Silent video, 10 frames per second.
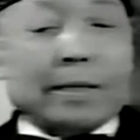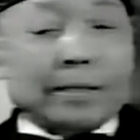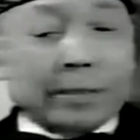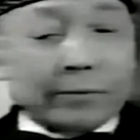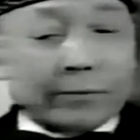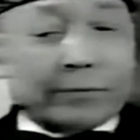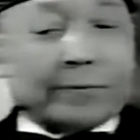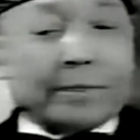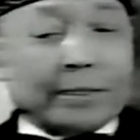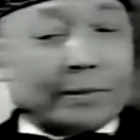I give
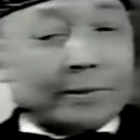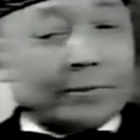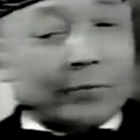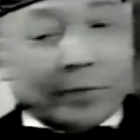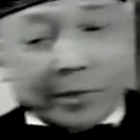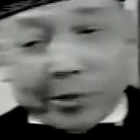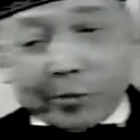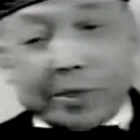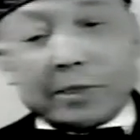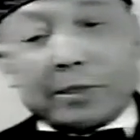thanks
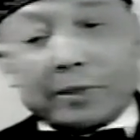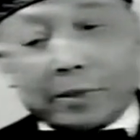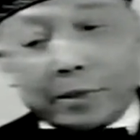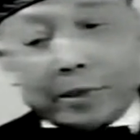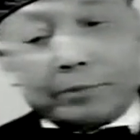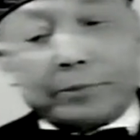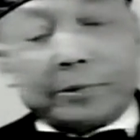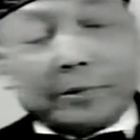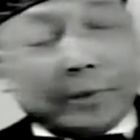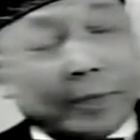first, Mr. Cups,
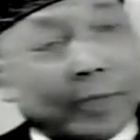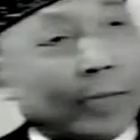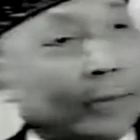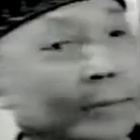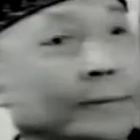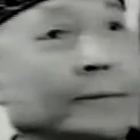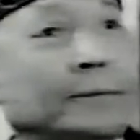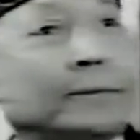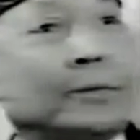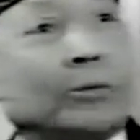to God,
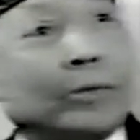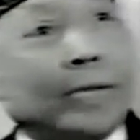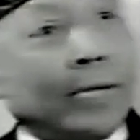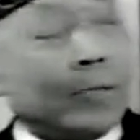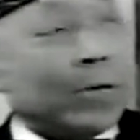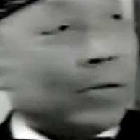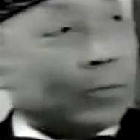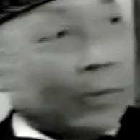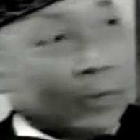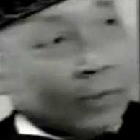who came in
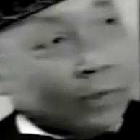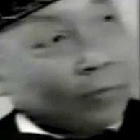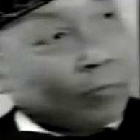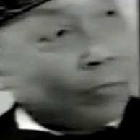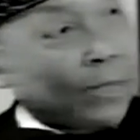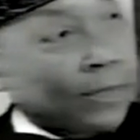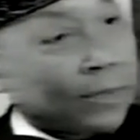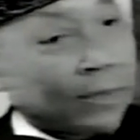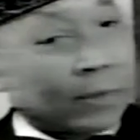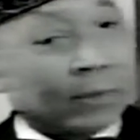the person of
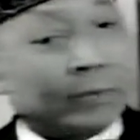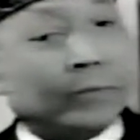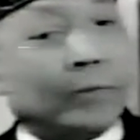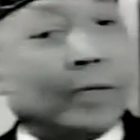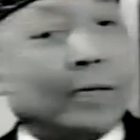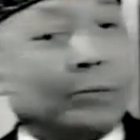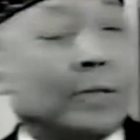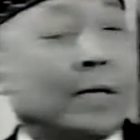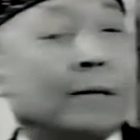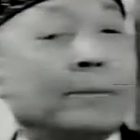Master Farad
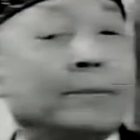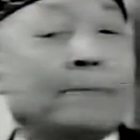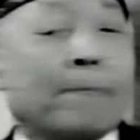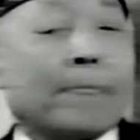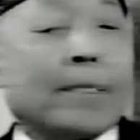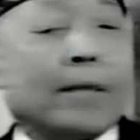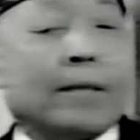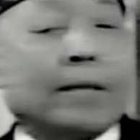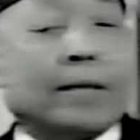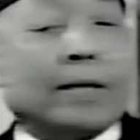Muhammad,
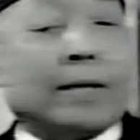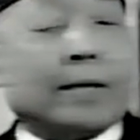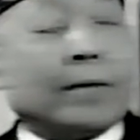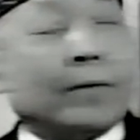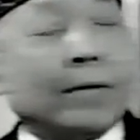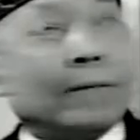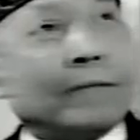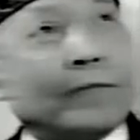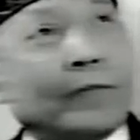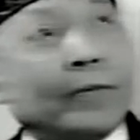
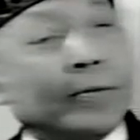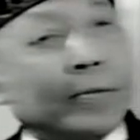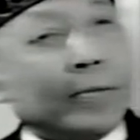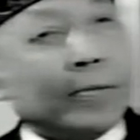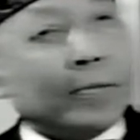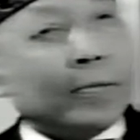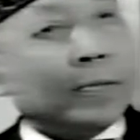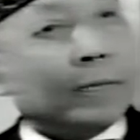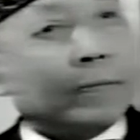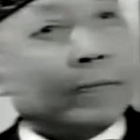around
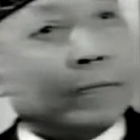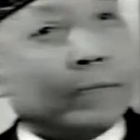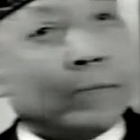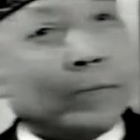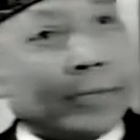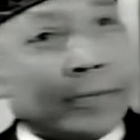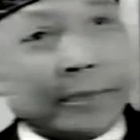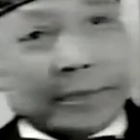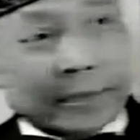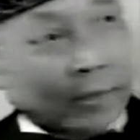34
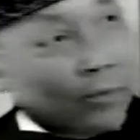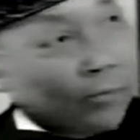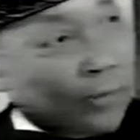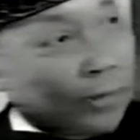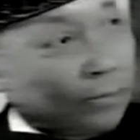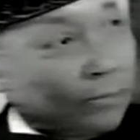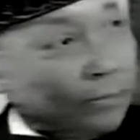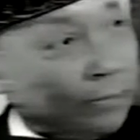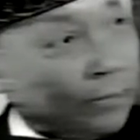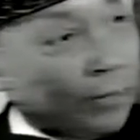years ago now
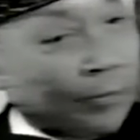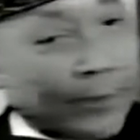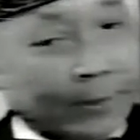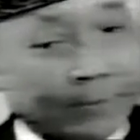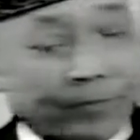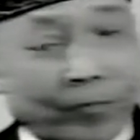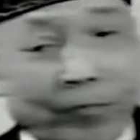to me.